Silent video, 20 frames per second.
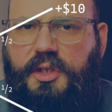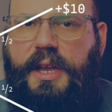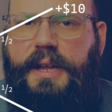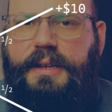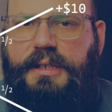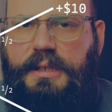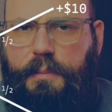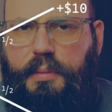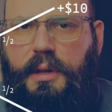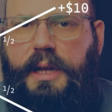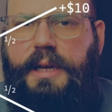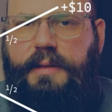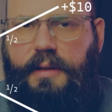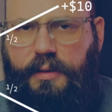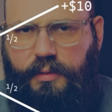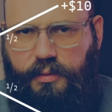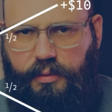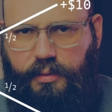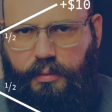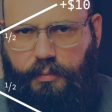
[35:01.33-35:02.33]
chance to play
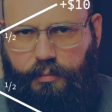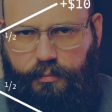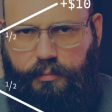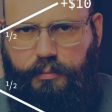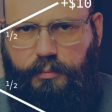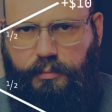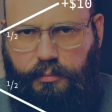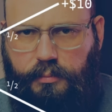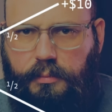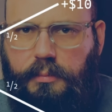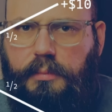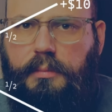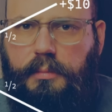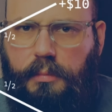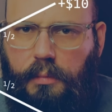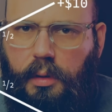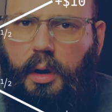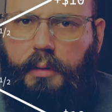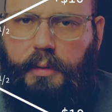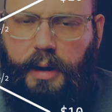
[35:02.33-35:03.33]
this.
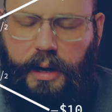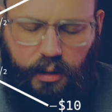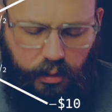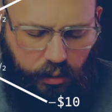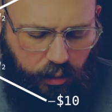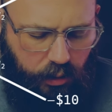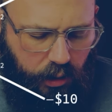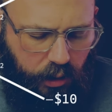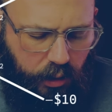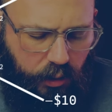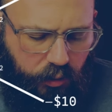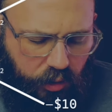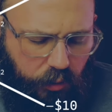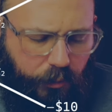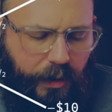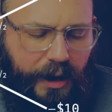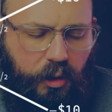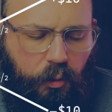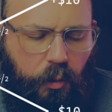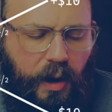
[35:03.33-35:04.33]
All right? So
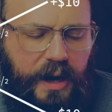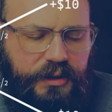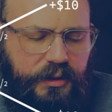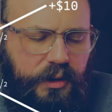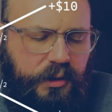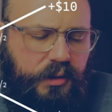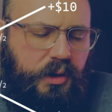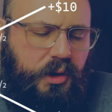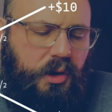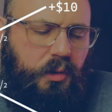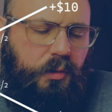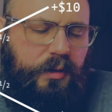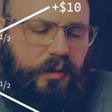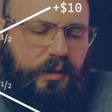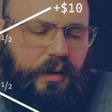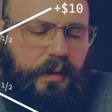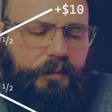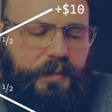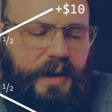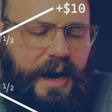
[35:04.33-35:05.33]
my question to you
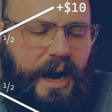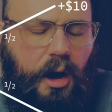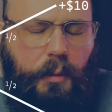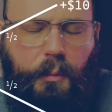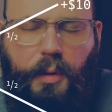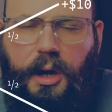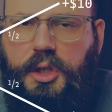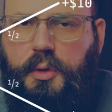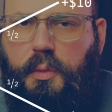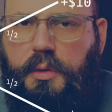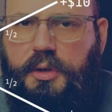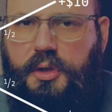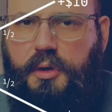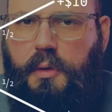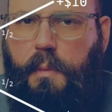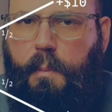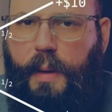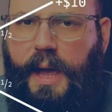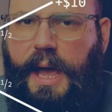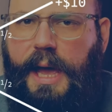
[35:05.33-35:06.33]
is, how much would
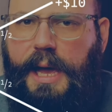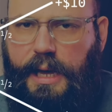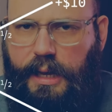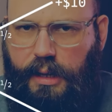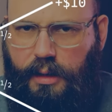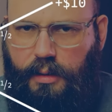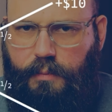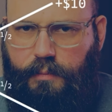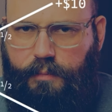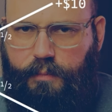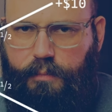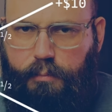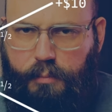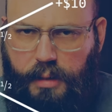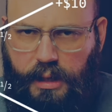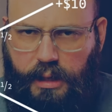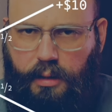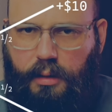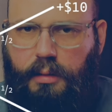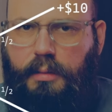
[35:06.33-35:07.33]
you pay
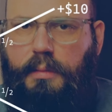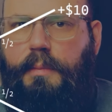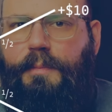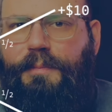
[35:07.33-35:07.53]
me,